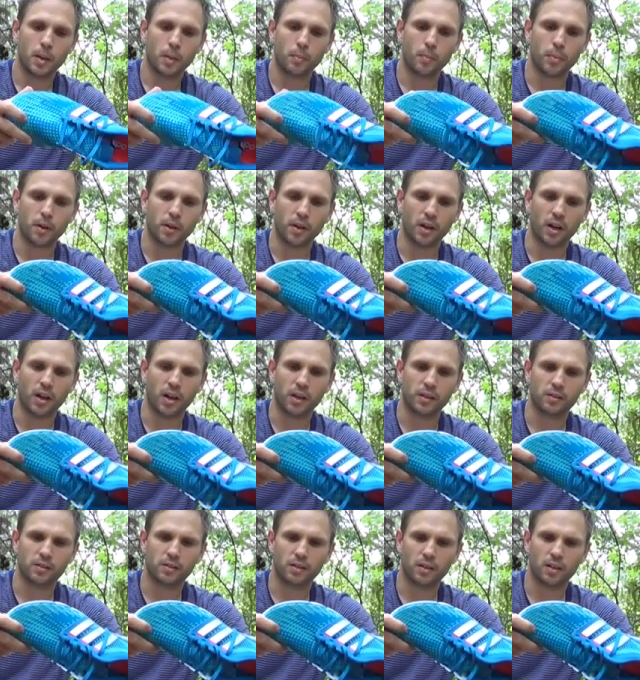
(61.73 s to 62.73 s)
But
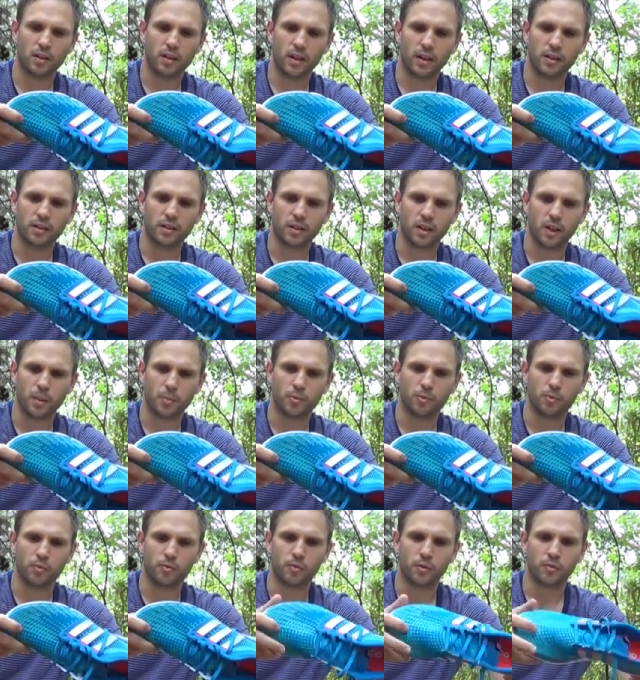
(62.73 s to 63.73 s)
I did up
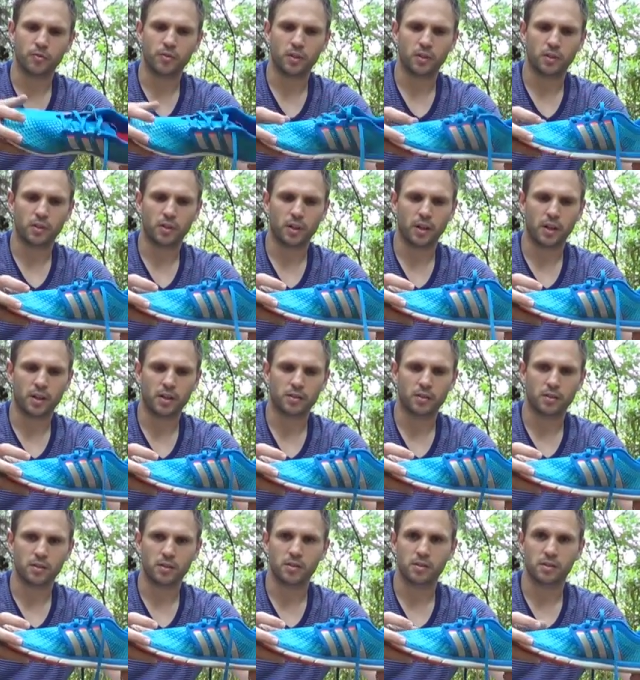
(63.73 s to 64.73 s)
to 15 Ks
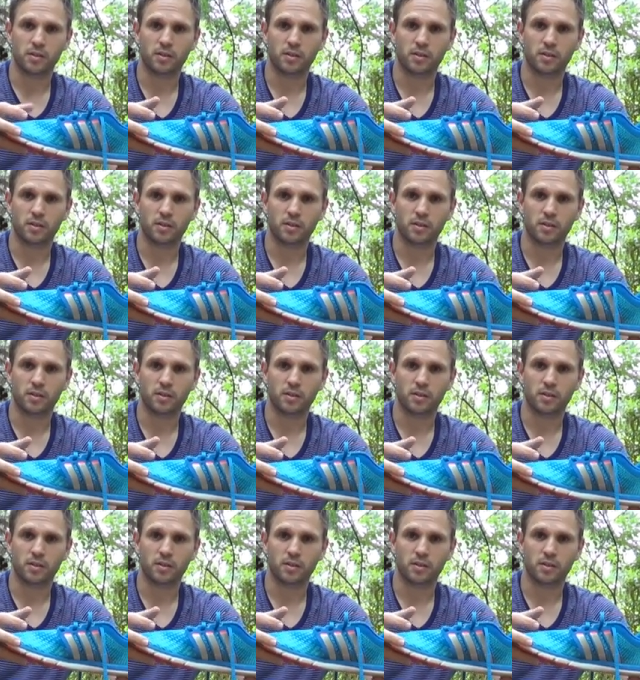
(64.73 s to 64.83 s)
in these,